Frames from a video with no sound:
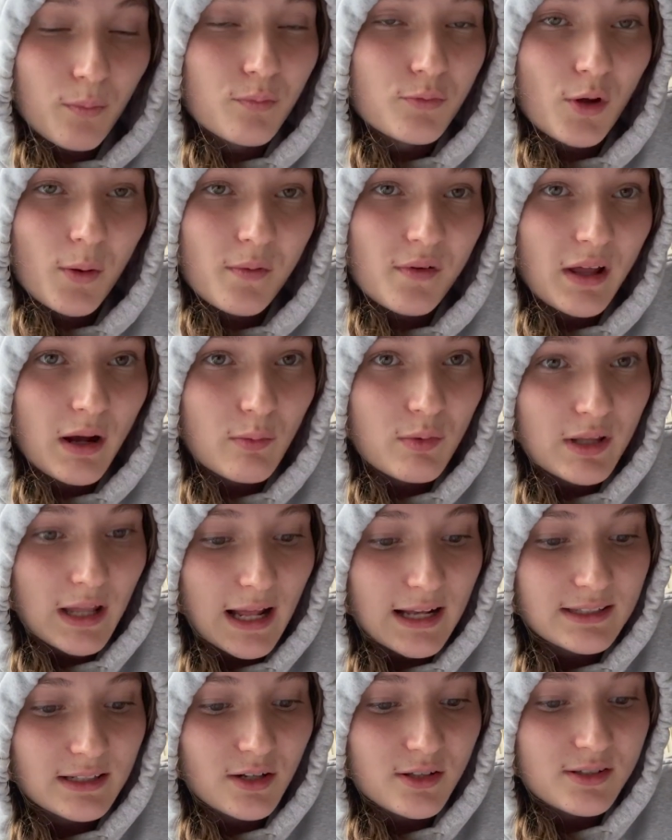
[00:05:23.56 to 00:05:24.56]
top of that, with
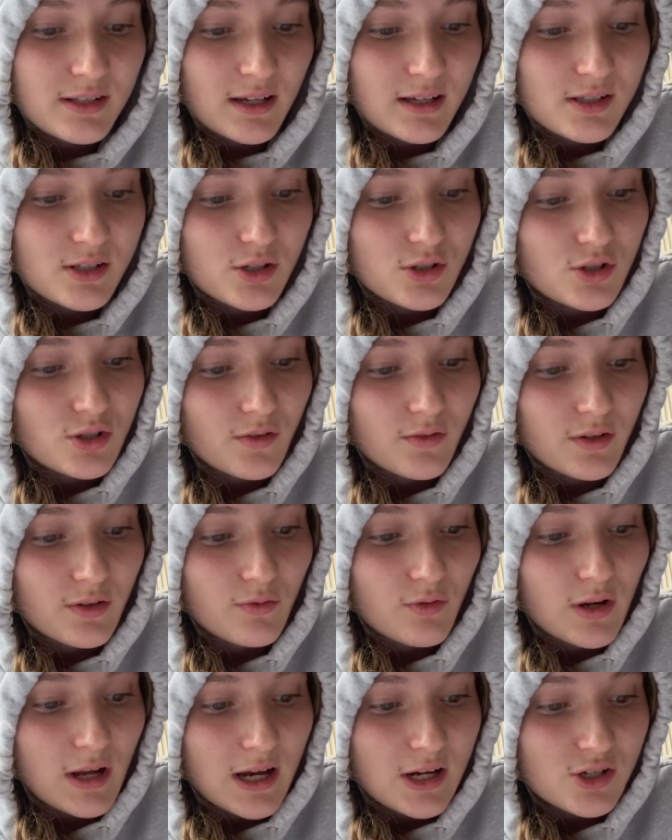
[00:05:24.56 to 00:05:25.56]
Alexander II's conservative
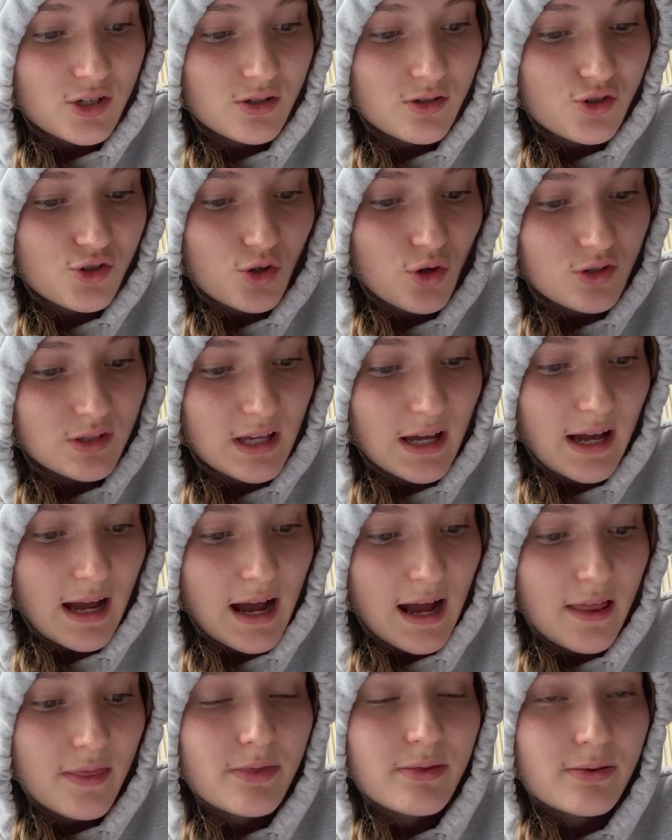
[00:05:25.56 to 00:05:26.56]
reaction shows that
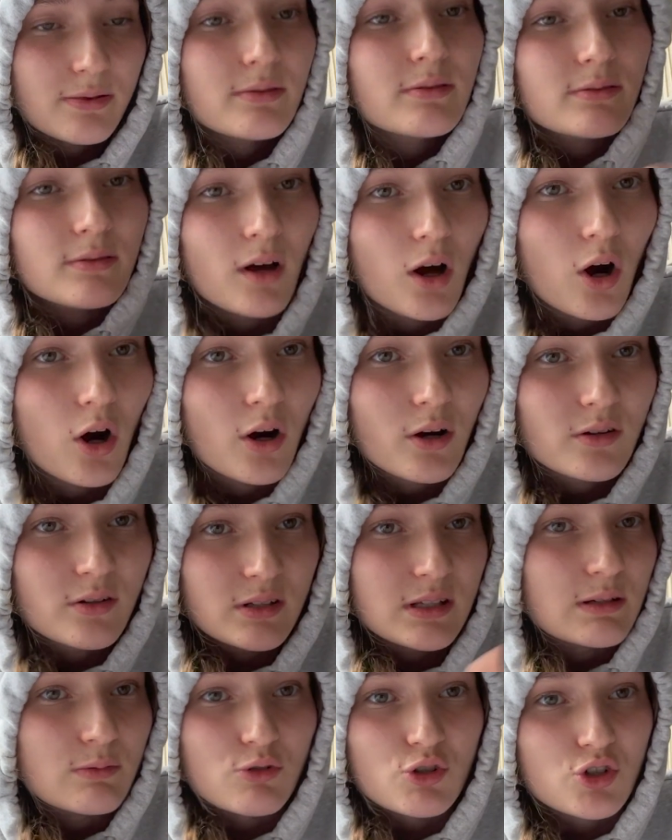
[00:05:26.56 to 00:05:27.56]
at heart,
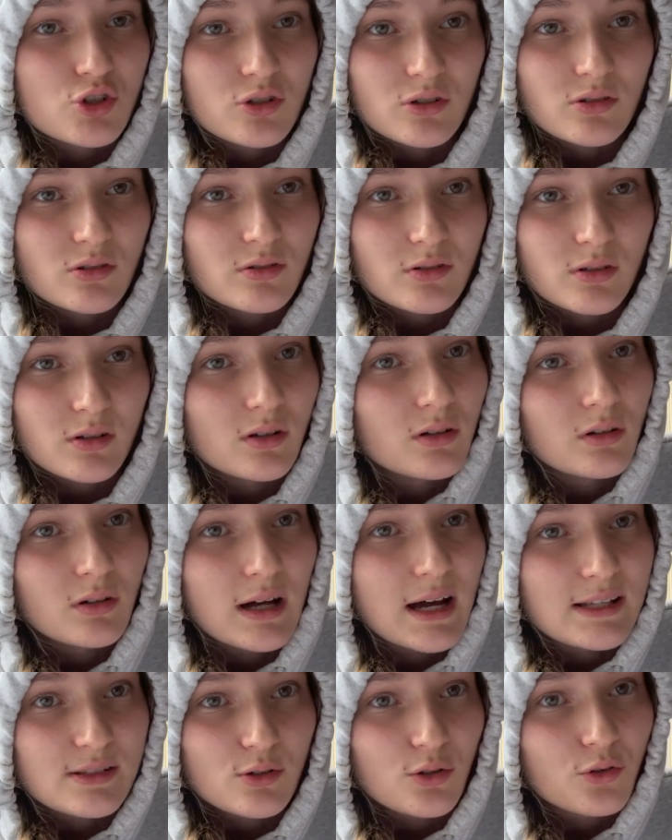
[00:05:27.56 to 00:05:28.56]
he was just
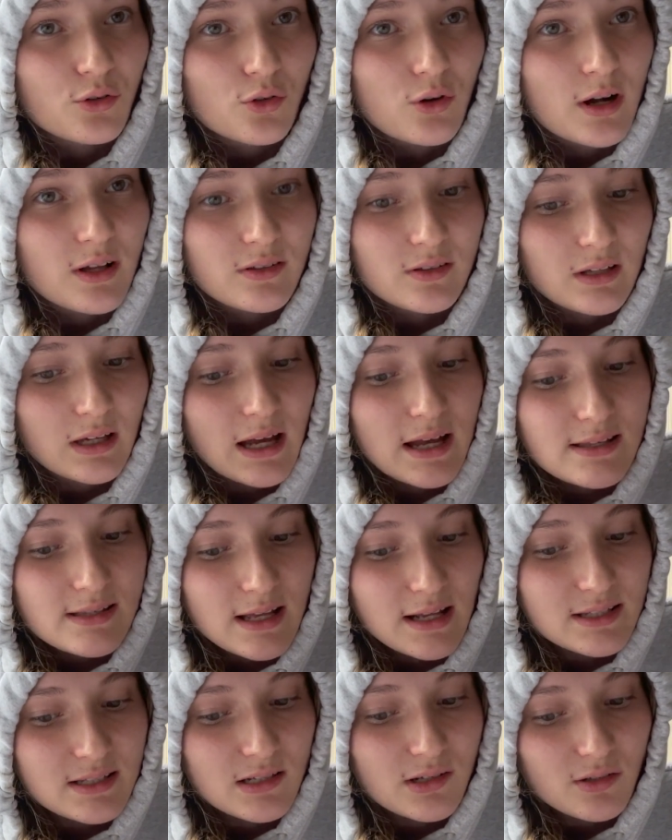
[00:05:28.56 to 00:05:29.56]
as autocratic as
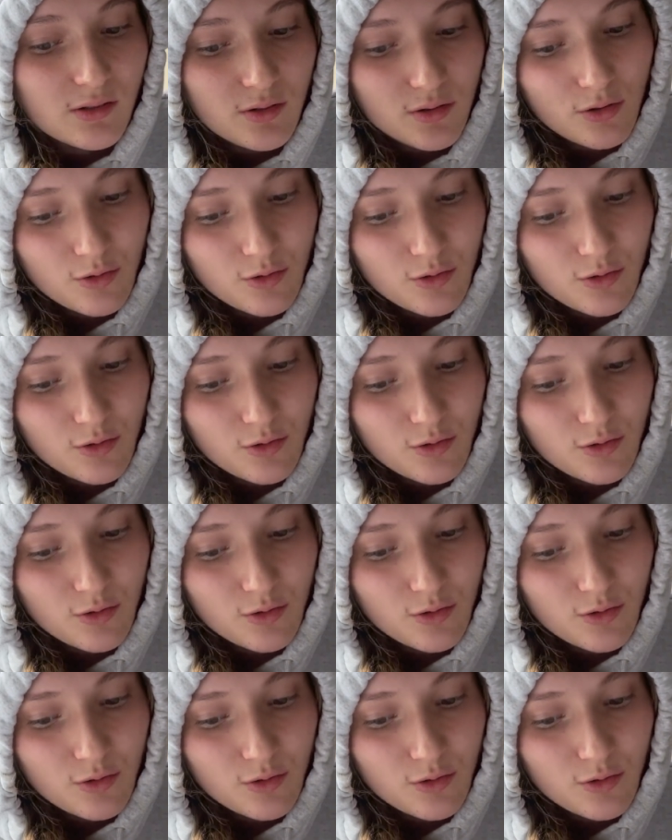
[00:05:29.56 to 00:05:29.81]
Alexander III